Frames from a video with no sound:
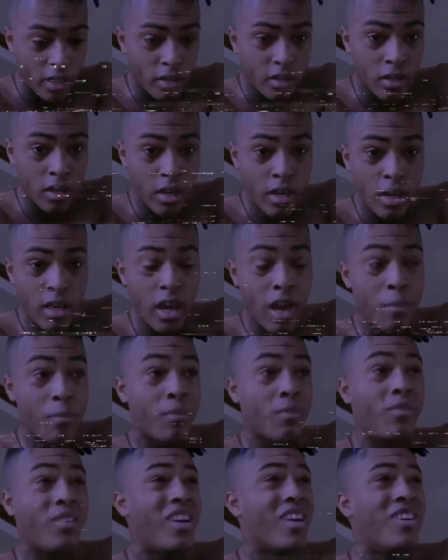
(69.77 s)

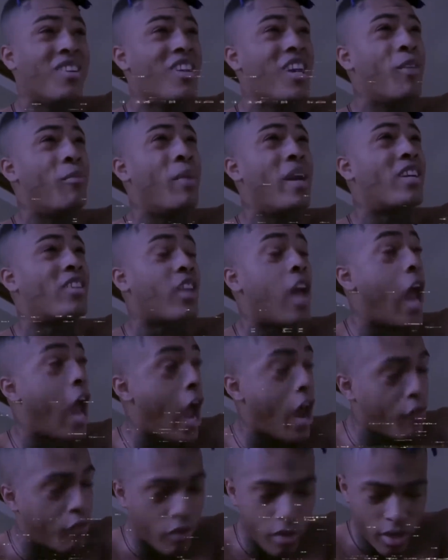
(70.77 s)
It makes
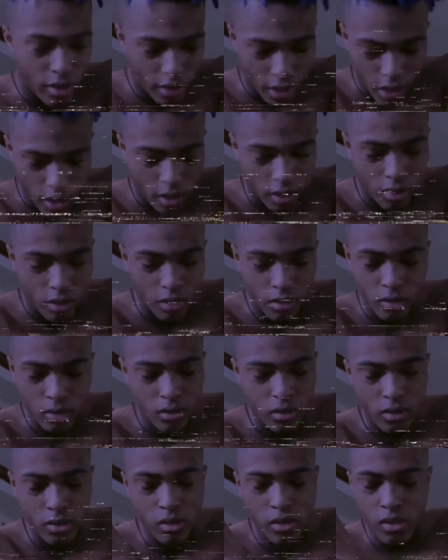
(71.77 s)
everything
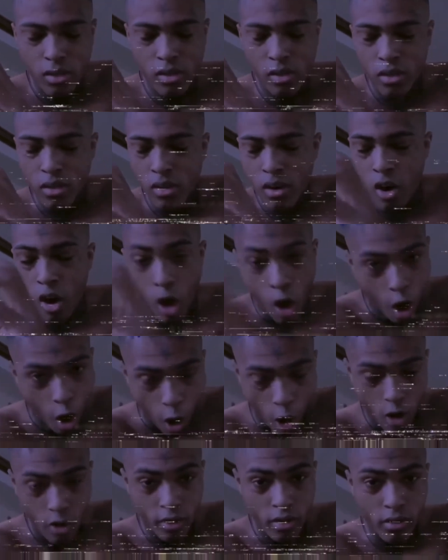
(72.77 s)

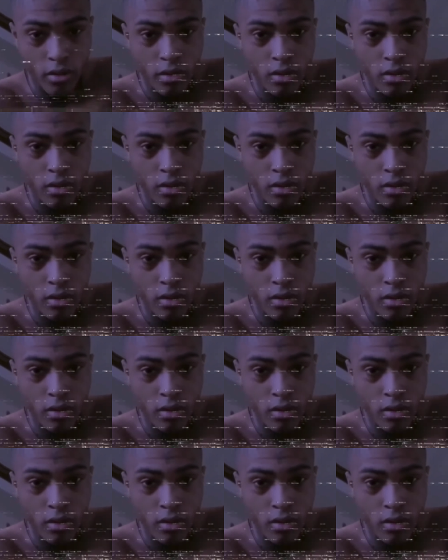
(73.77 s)
hard.